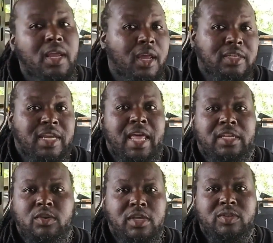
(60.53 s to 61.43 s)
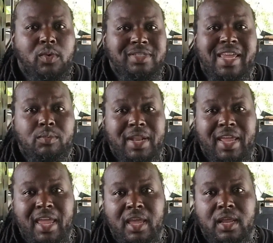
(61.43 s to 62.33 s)
because I like to do these in one take when I
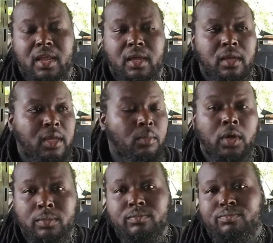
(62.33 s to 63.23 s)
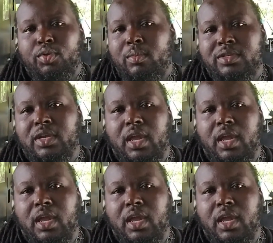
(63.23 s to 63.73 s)
can. Well, pretty much